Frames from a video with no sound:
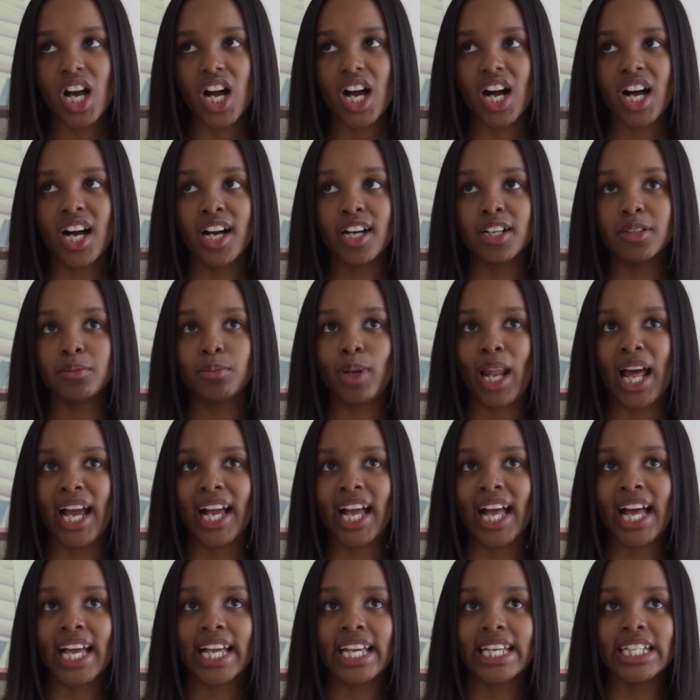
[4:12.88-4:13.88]

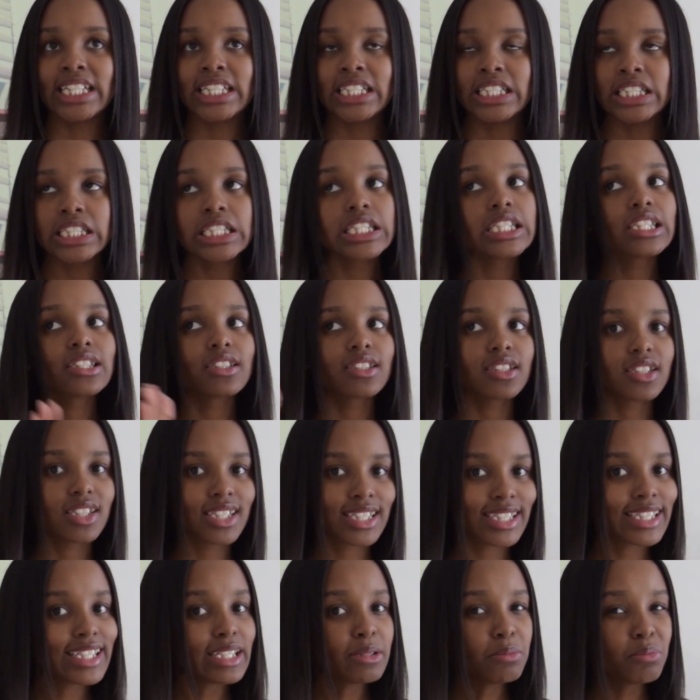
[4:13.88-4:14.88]
Like I can
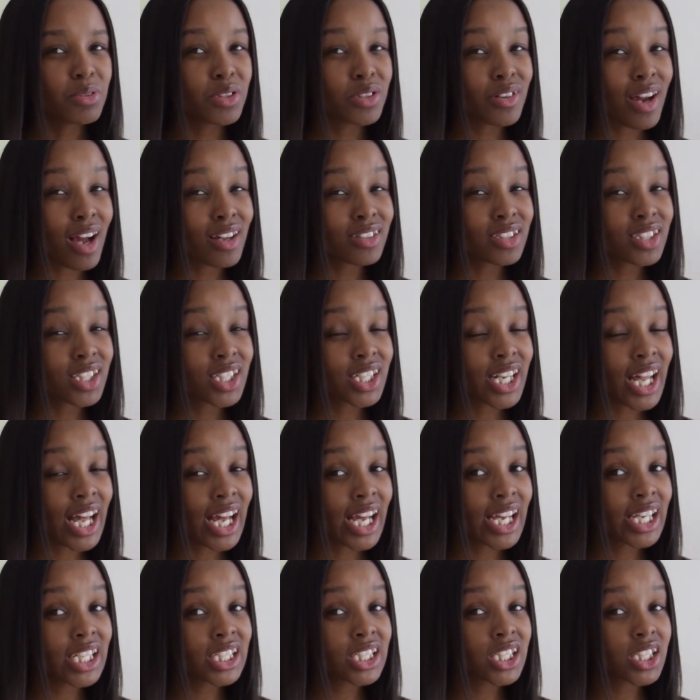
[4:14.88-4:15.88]
sleep throughout the
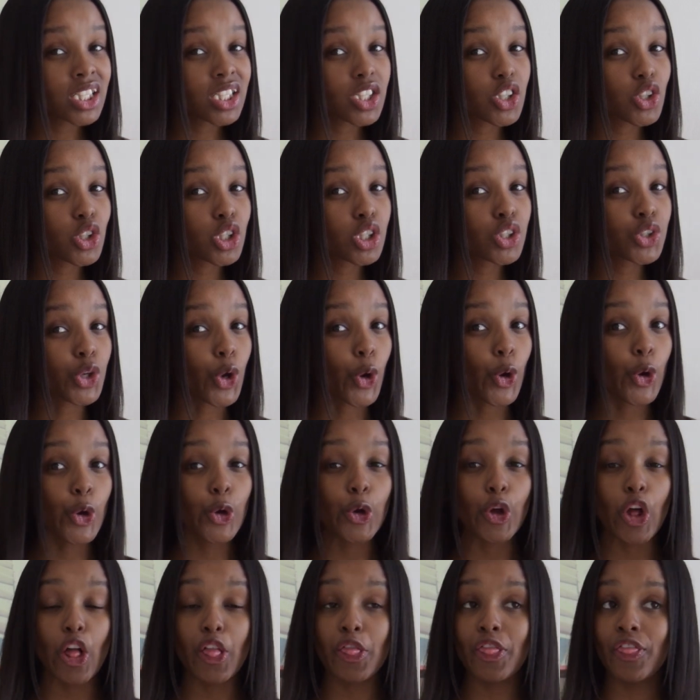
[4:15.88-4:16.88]
night,
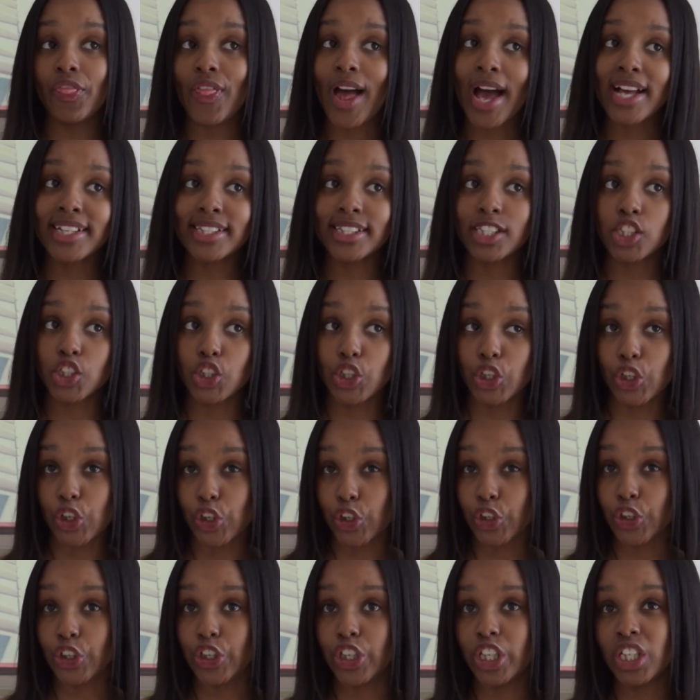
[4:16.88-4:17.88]
so that's
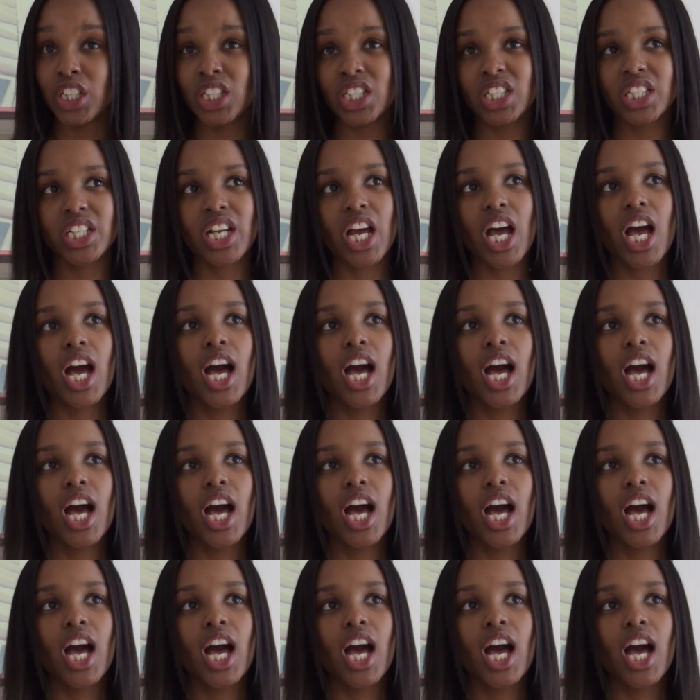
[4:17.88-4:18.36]
good.